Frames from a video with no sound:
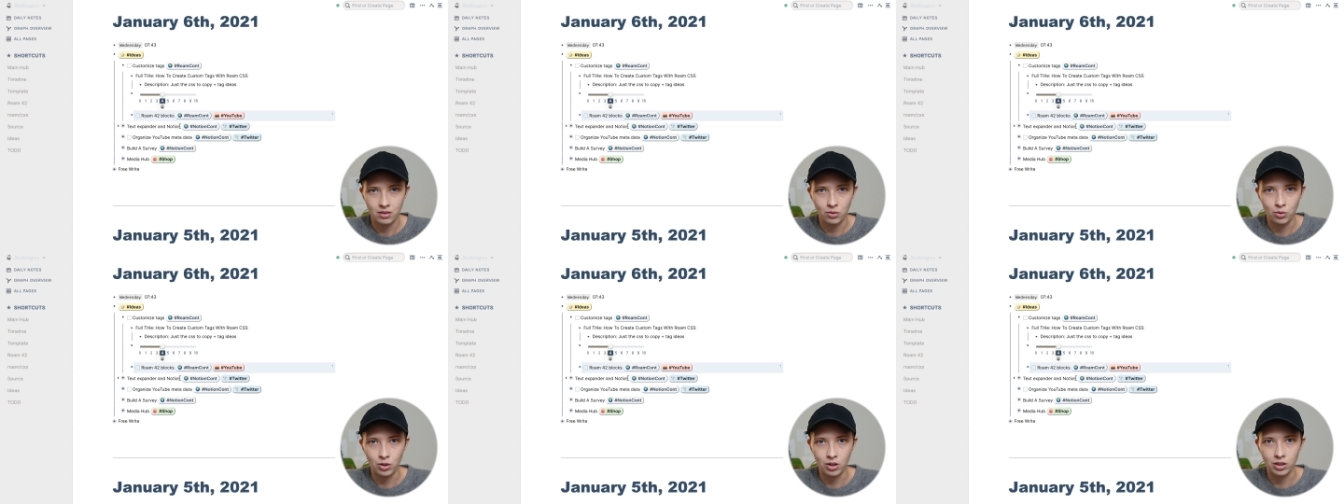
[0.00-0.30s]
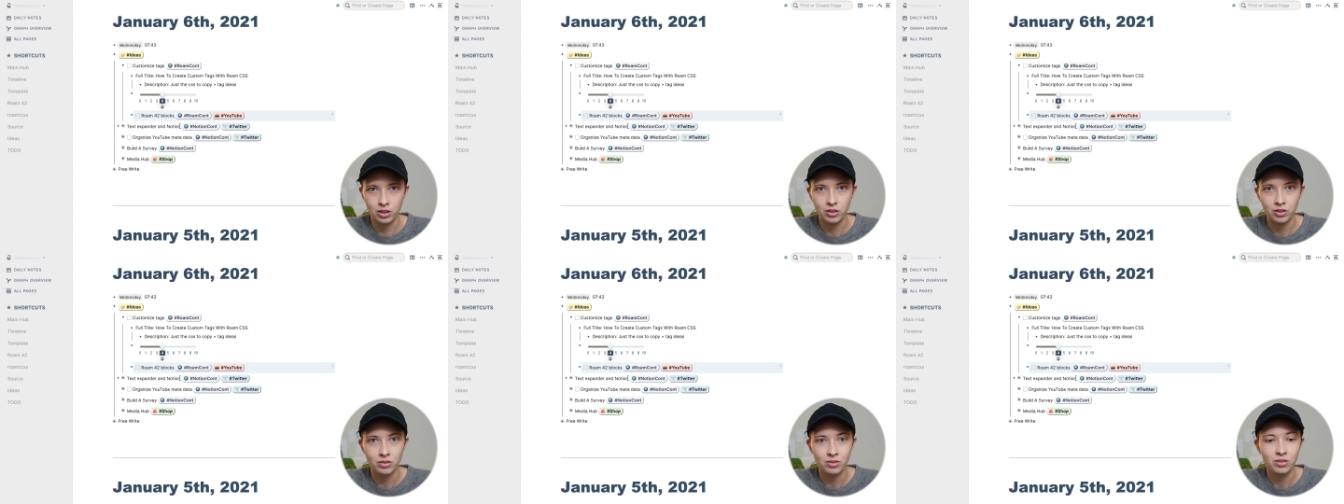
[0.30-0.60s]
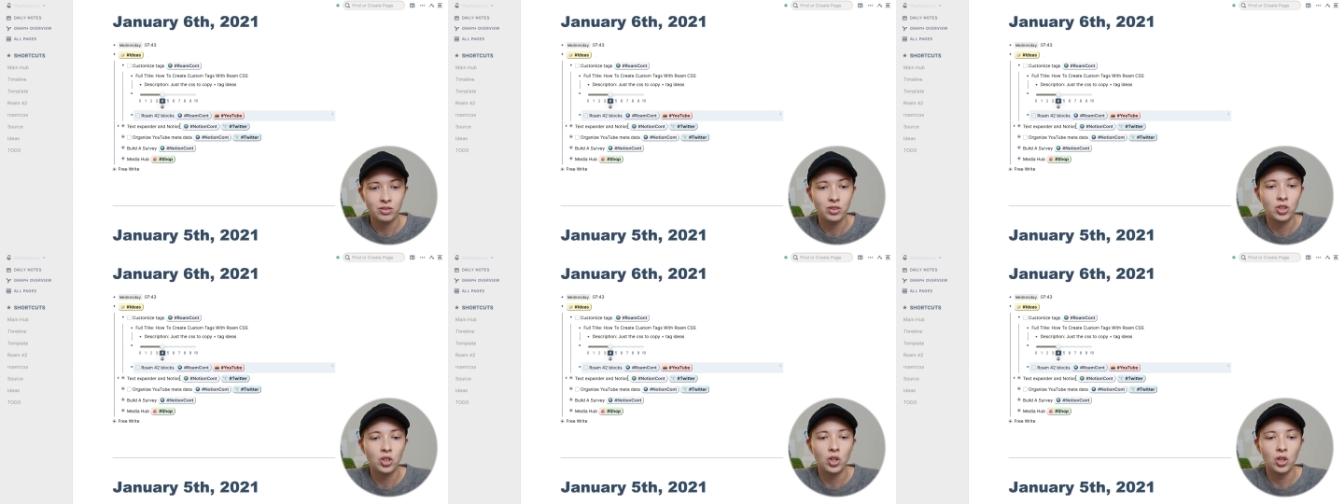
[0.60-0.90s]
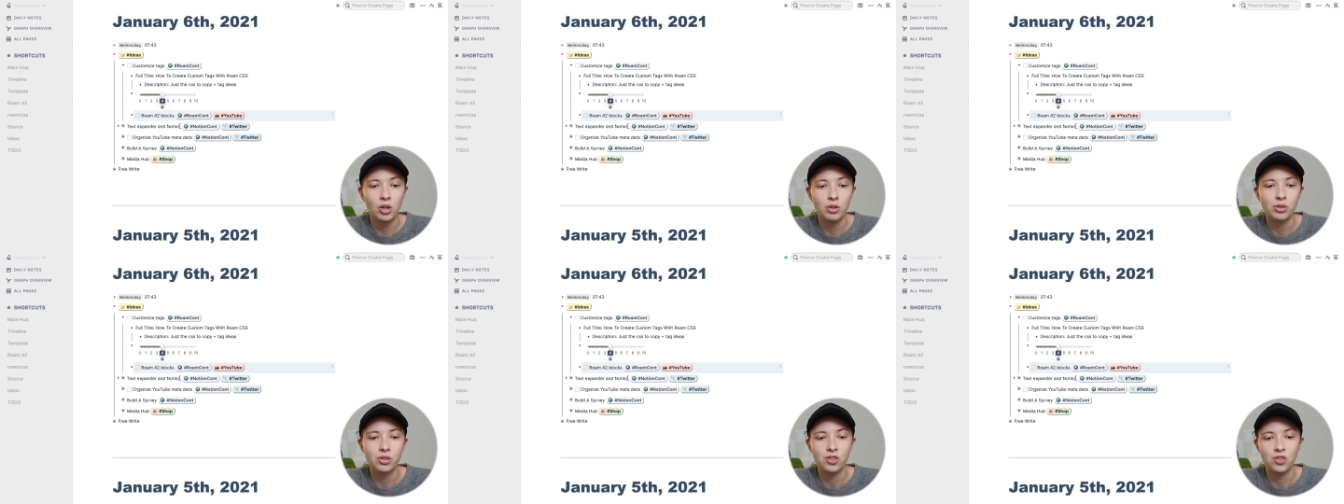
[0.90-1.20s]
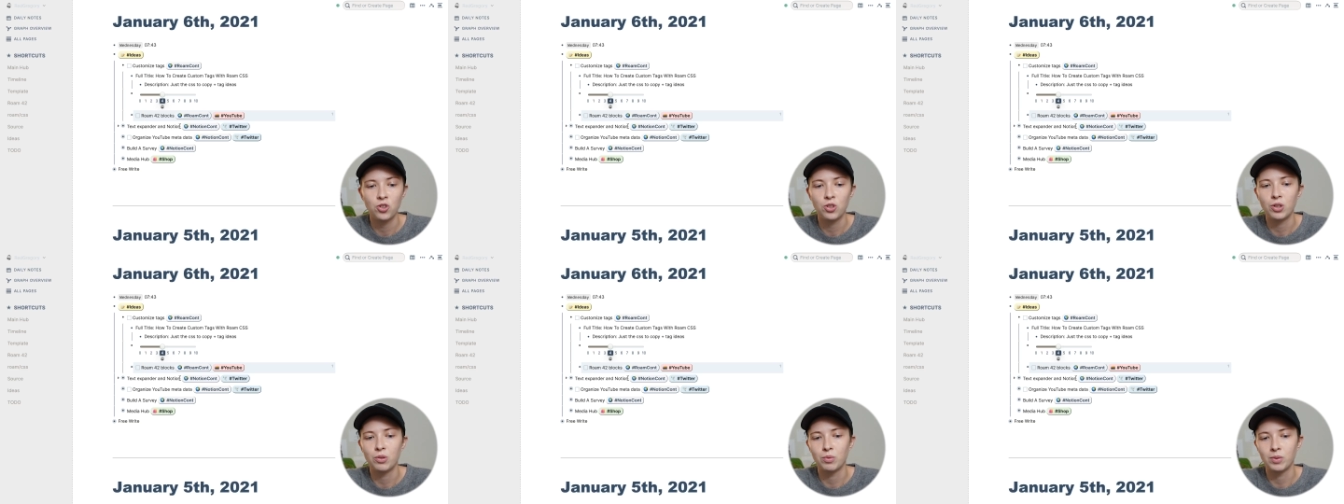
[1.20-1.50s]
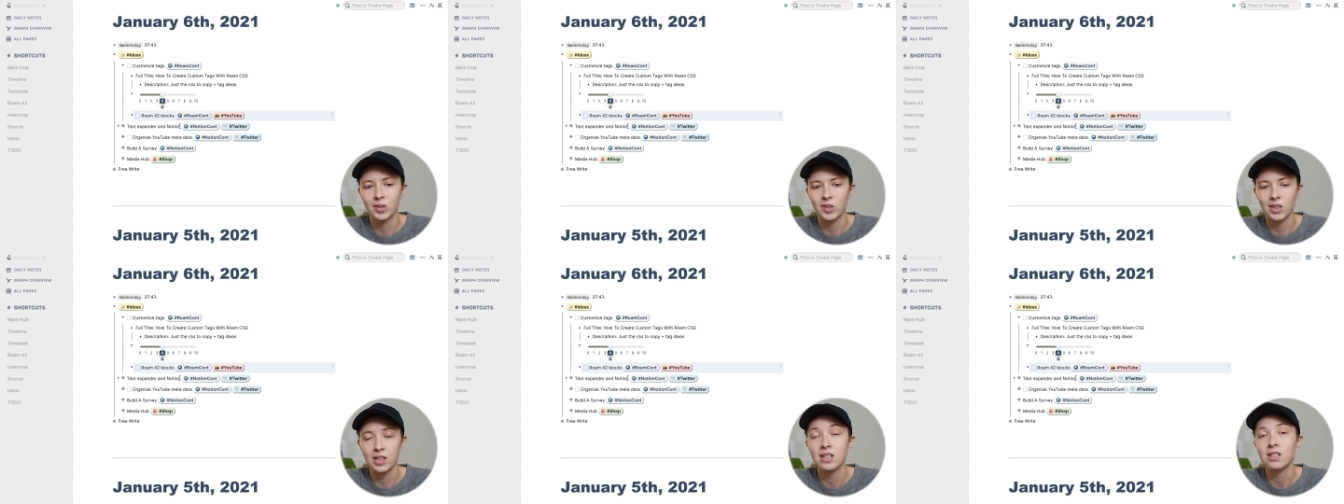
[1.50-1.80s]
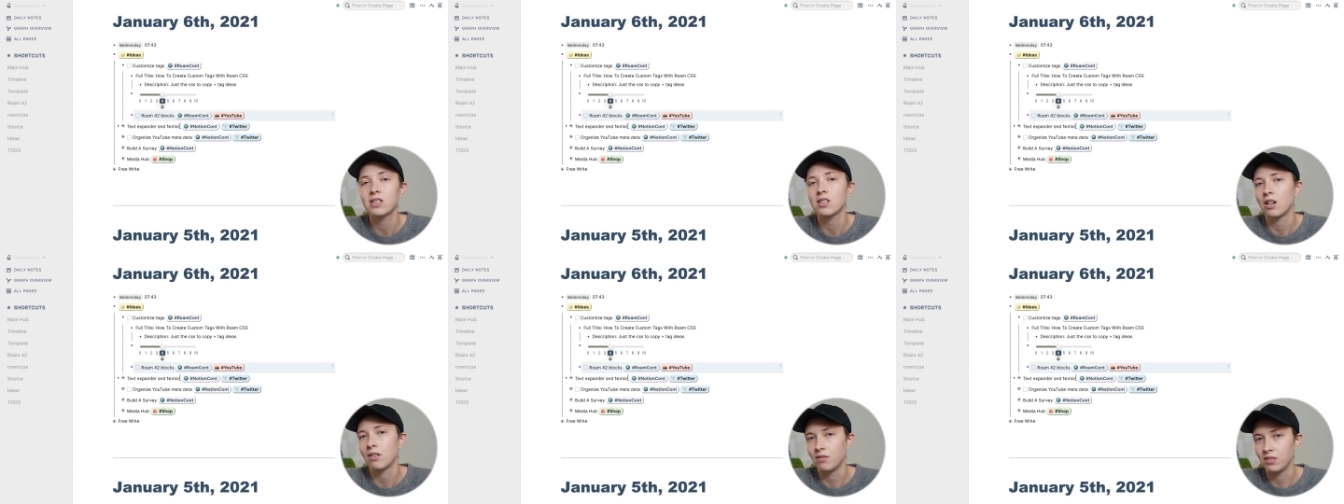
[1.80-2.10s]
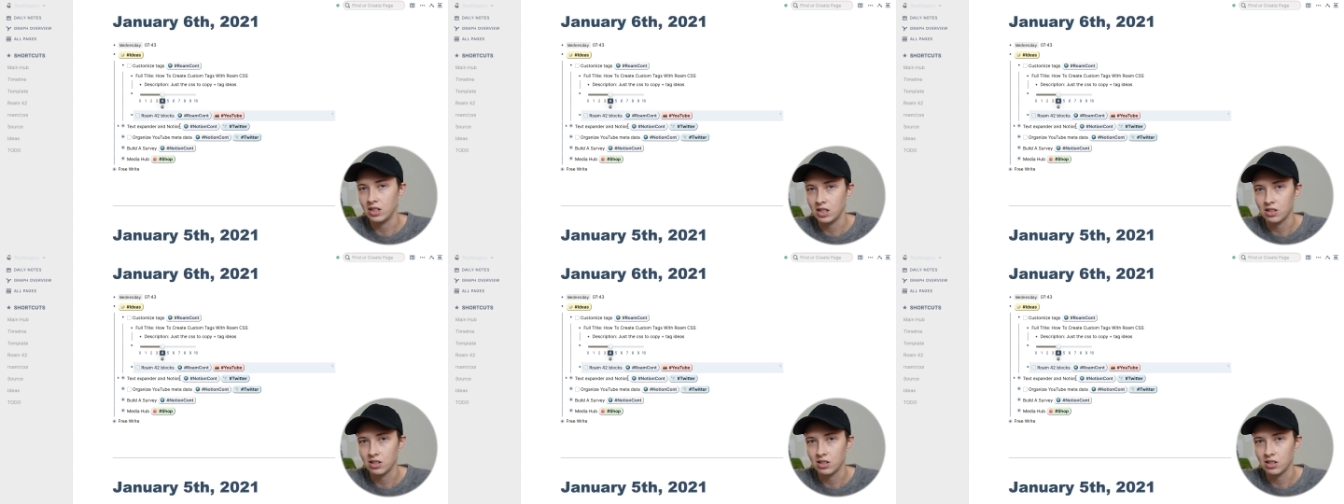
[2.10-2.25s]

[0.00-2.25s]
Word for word: or close to the release of